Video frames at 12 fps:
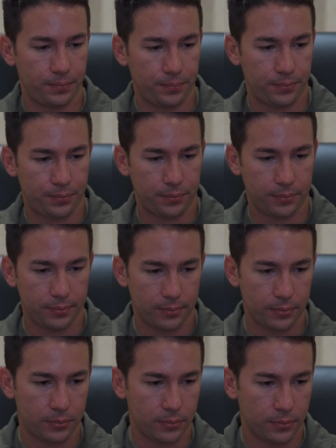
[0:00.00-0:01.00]

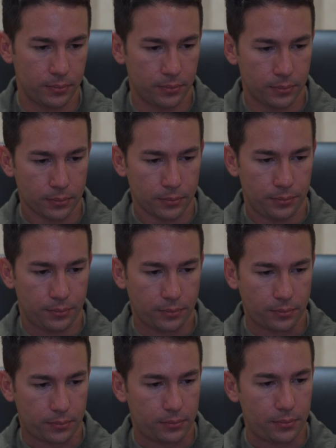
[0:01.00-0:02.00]

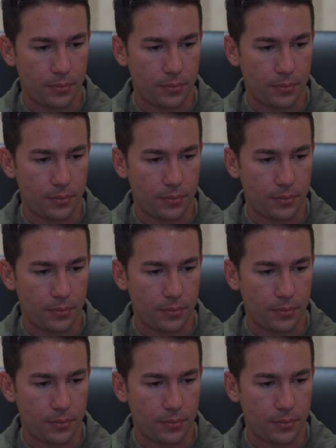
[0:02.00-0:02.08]
Nobody speaks.